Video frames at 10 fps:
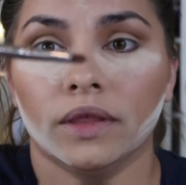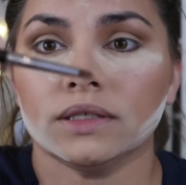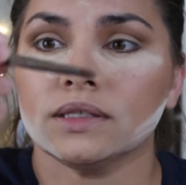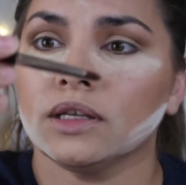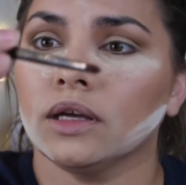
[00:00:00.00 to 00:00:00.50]

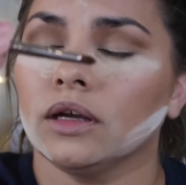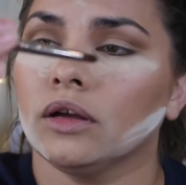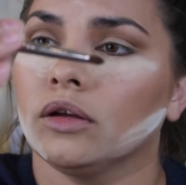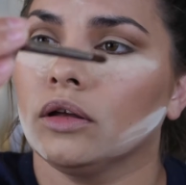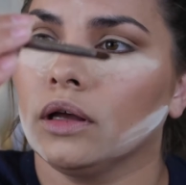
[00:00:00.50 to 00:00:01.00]
This is
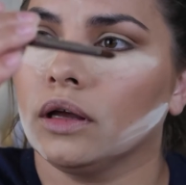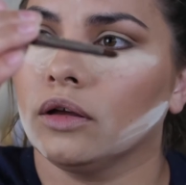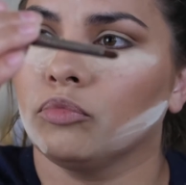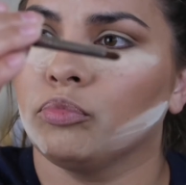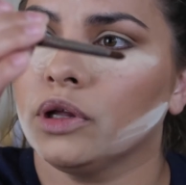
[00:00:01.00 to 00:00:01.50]
a,
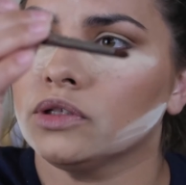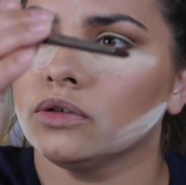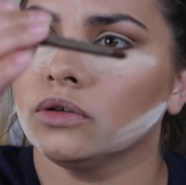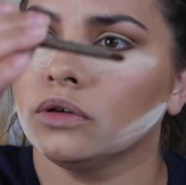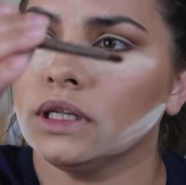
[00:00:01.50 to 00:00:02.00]
a
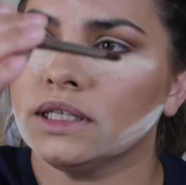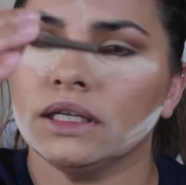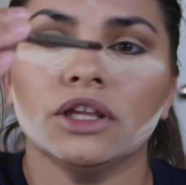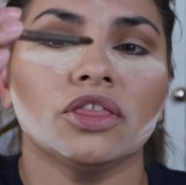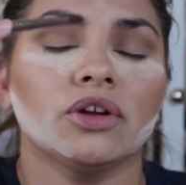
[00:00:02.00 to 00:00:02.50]
pencil, it's an
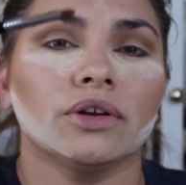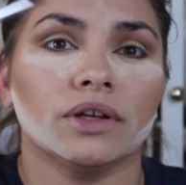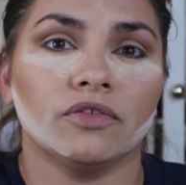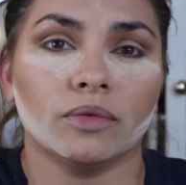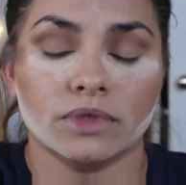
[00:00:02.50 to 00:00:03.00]

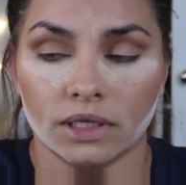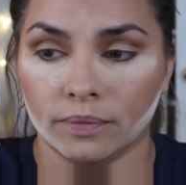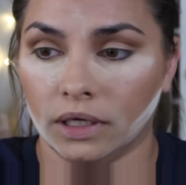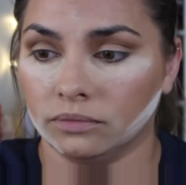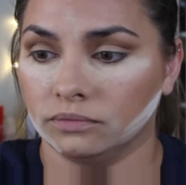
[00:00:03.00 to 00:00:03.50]
E30 from
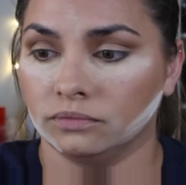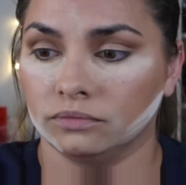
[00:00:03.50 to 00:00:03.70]
Sigma.